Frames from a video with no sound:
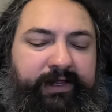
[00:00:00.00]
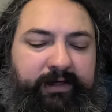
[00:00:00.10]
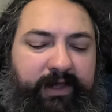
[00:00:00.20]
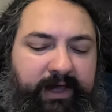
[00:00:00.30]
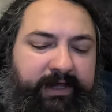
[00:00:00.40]
And
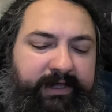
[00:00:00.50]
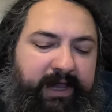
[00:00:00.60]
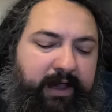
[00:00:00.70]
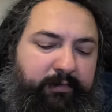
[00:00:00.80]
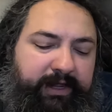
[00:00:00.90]

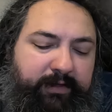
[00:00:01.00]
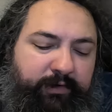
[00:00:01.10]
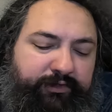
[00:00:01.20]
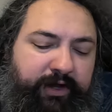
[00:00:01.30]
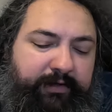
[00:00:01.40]
yeah,
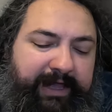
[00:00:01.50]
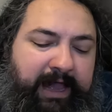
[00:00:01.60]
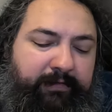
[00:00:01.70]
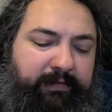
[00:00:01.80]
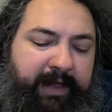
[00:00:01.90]
we're trying to
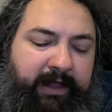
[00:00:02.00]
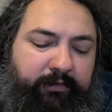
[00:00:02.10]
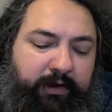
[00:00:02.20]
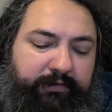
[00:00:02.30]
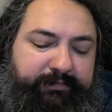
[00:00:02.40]
count the
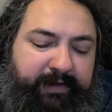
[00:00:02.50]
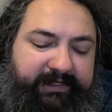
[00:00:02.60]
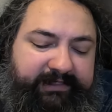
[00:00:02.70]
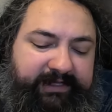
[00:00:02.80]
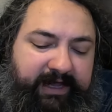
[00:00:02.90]
macros, but
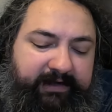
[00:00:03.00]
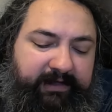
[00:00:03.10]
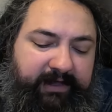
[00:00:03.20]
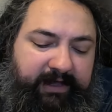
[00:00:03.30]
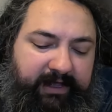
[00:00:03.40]
it's not,
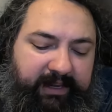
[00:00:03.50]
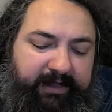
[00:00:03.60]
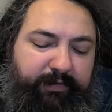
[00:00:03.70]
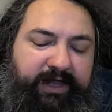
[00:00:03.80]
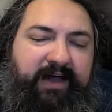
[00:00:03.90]

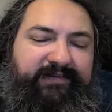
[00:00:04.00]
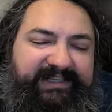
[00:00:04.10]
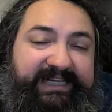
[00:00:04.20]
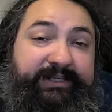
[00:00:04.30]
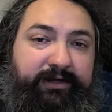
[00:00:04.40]
like with kava
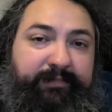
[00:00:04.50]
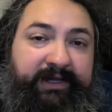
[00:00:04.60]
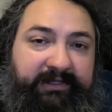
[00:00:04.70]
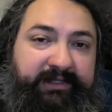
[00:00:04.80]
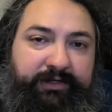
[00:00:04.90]
is easier
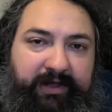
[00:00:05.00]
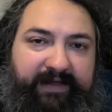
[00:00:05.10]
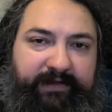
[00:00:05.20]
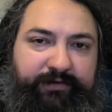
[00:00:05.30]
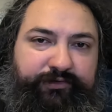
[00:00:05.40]
because they do
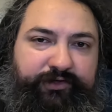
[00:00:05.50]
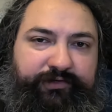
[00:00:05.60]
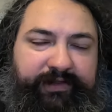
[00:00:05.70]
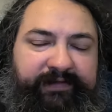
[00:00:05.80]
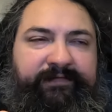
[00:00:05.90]
have the
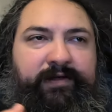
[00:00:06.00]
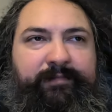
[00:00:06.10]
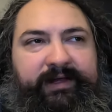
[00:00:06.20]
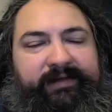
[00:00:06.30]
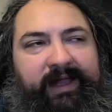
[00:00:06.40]
nutritional info,
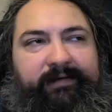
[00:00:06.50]
but